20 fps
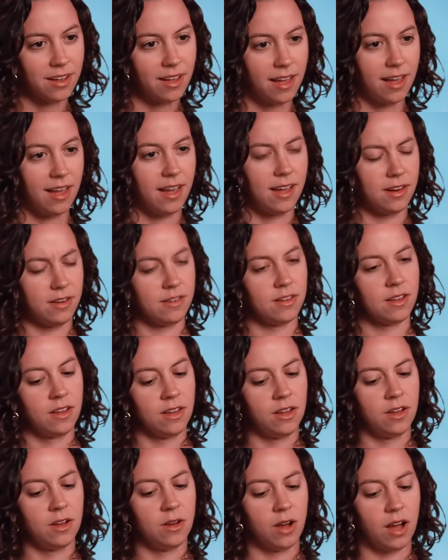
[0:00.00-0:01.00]
And
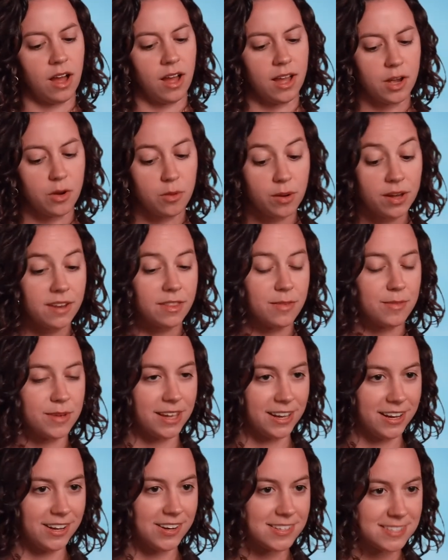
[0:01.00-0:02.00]
I quit at the
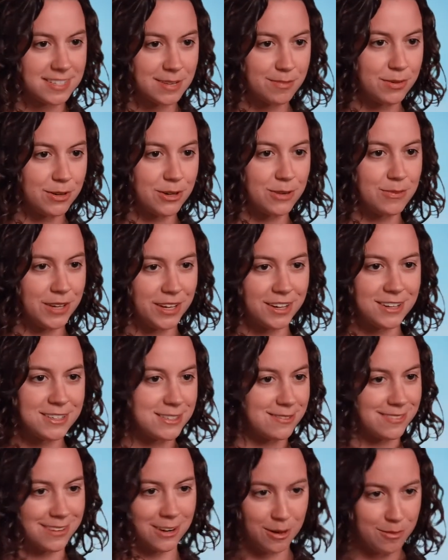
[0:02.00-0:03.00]
beginning of December
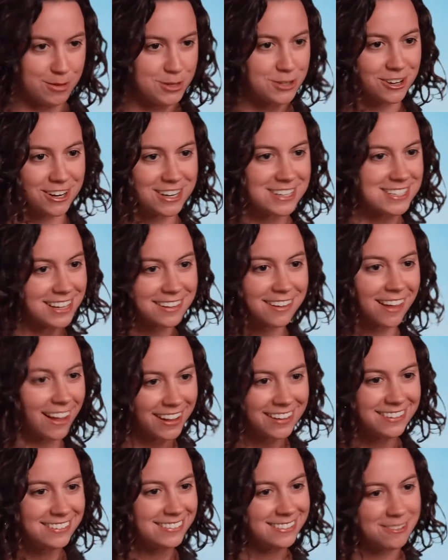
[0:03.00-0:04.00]
because of an arbitrary
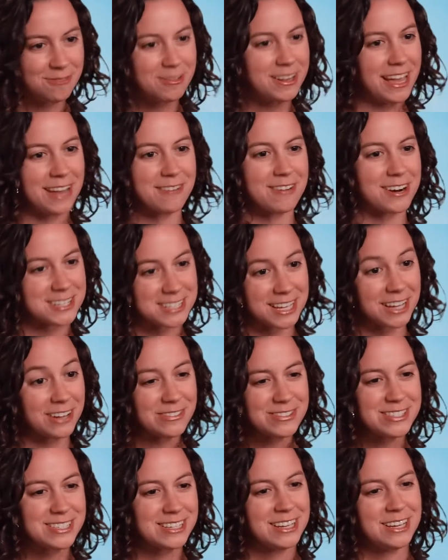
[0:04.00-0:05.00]
deadline we gave
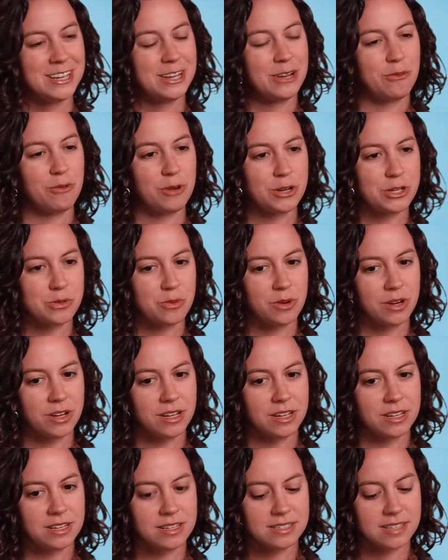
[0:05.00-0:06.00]
ourselves, which
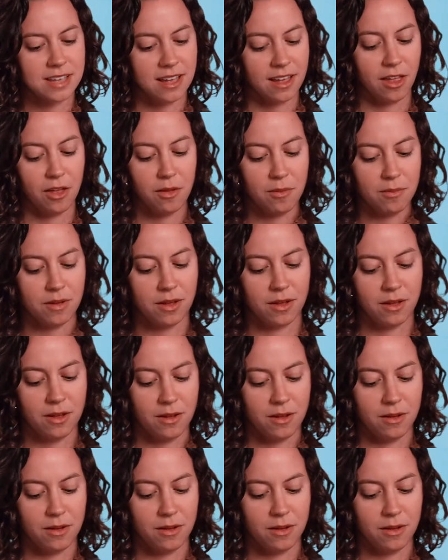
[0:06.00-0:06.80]
was um,